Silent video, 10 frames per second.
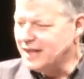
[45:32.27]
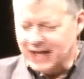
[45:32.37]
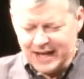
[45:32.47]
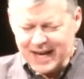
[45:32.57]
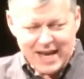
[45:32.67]

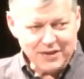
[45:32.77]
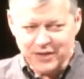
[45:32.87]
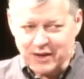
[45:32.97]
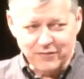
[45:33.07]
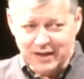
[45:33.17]
And I can't
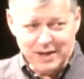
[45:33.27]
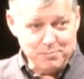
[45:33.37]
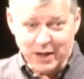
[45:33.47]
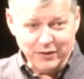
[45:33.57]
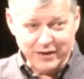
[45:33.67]
think of any
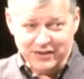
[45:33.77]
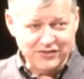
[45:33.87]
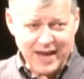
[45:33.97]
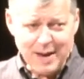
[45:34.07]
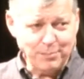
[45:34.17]
better
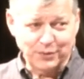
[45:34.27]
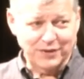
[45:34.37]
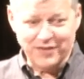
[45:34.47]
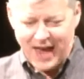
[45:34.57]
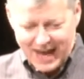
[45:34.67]
example to
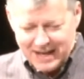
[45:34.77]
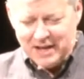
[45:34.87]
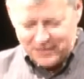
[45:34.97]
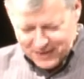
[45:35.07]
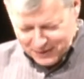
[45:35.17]
that
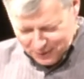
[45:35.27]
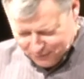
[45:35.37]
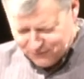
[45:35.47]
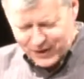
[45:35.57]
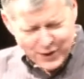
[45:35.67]
than the
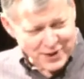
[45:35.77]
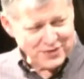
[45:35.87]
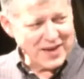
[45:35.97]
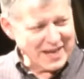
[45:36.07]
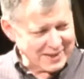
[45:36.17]
very
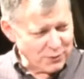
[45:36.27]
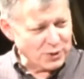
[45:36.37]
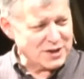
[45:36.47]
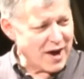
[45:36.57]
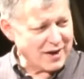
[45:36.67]
thing that we're
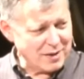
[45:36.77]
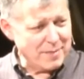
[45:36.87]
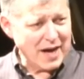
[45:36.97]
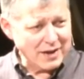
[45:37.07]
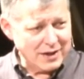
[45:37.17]
talking
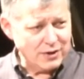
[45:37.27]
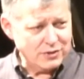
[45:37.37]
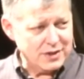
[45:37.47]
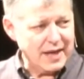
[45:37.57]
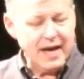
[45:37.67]
about here
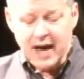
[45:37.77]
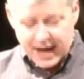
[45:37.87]
today.